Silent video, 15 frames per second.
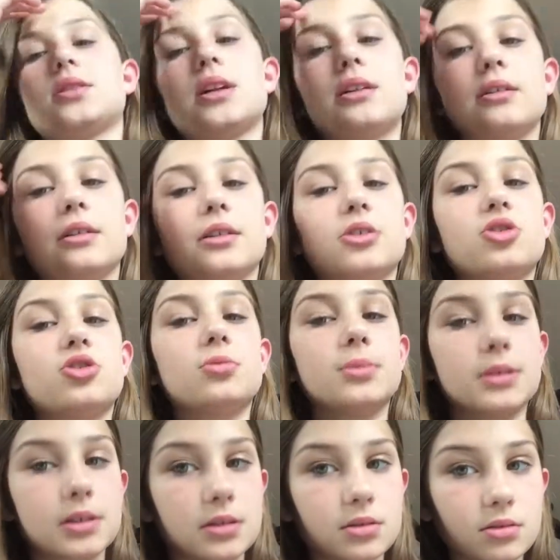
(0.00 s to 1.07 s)
sounded like she
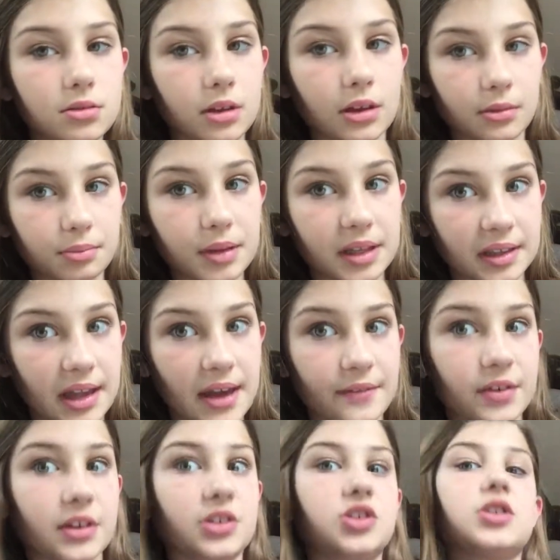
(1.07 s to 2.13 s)
was like plain
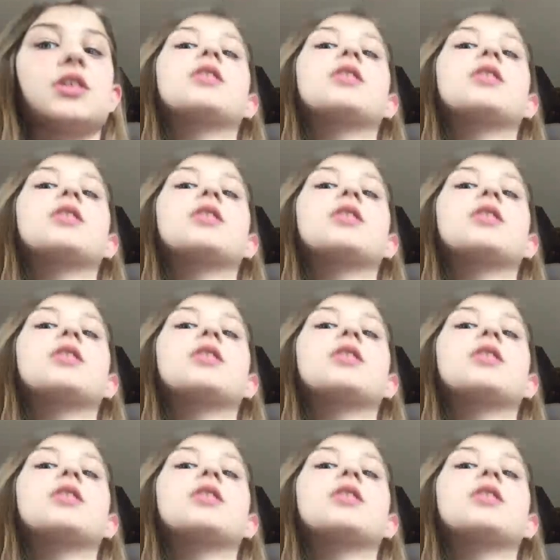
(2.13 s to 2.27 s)
laughing. She's